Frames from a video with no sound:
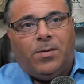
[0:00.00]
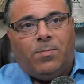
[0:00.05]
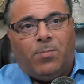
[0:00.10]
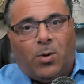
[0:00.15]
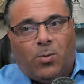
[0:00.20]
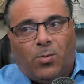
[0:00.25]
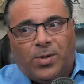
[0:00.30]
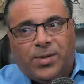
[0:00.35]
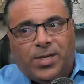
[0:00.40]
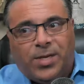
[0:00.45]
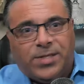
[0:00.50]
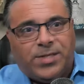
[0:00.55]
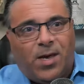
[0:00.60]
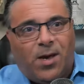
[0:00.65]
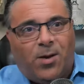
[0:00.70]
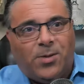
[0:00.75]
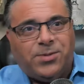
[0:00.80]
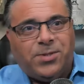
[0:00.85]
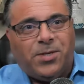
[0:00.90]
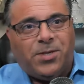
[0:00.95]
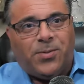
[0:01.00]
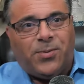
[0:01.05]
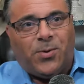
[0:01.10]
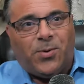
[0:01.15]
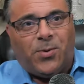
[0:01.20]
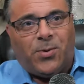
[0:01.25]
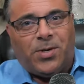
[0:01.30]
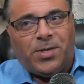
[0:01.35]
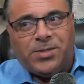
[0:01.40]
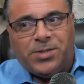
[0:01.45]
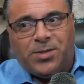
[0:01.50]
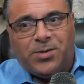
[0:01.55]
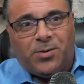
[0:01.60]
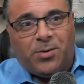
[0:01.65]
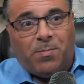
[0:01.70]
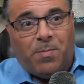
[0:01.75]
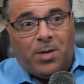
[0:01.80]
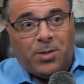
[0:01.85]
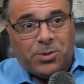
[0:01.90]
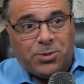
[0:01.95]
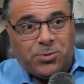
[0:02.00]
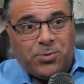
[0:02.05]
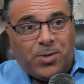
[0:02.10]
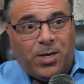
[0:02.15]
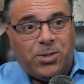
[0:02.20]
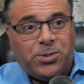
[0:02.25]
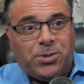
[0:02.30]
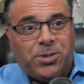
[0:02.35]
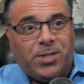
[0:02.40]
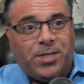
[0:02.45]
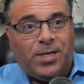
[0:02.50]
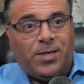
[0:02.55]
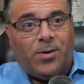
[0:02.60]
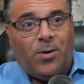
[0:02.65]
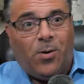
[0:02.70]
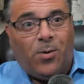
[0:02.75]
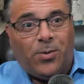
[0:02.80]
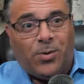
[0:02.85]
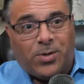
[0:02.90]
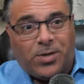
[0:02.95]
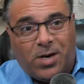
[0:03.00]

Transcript: But when these housing authorities and their administration and all their